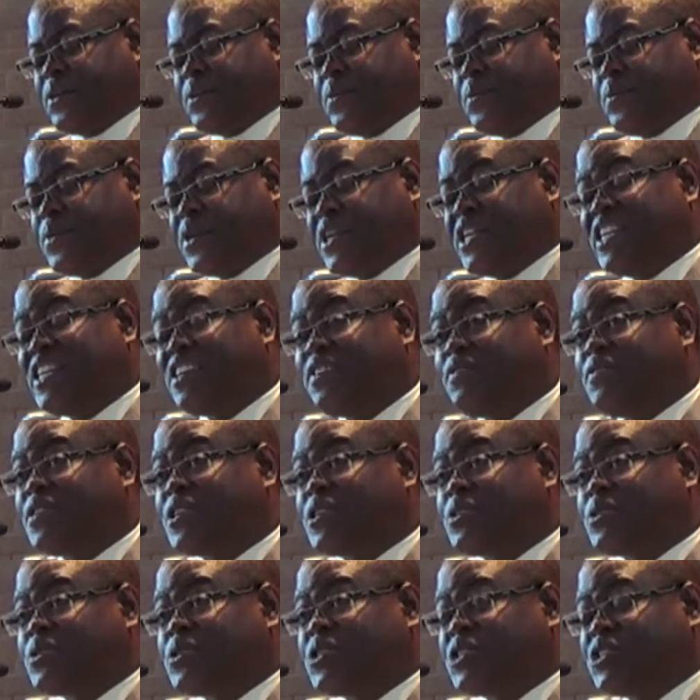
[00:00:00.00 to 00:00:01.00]
when
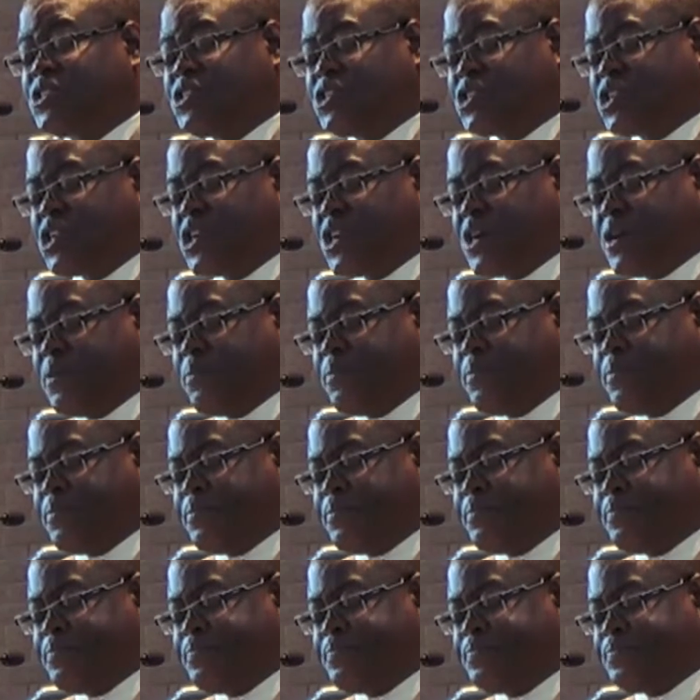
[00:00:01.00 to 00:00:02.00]
difficulties come,
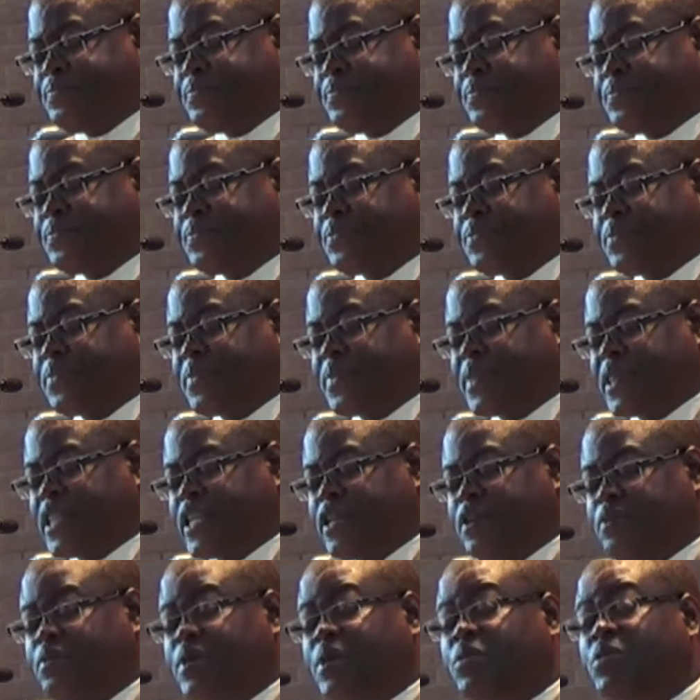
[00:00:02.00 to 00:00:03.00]

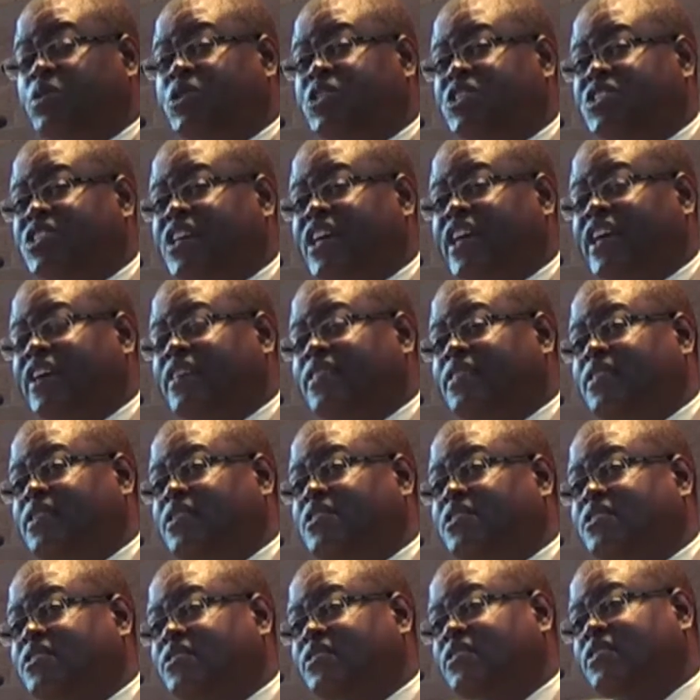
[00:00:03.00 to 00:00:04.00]
we will say,
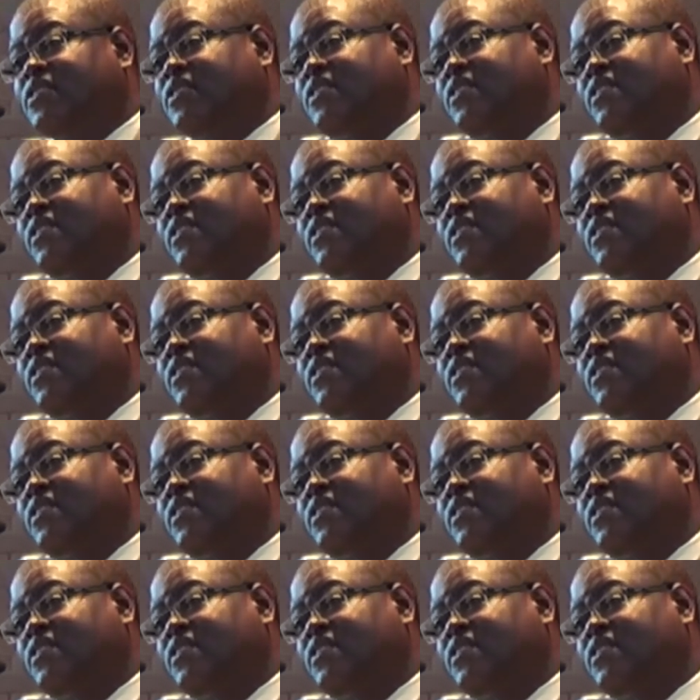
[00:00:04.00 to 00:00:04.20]
This,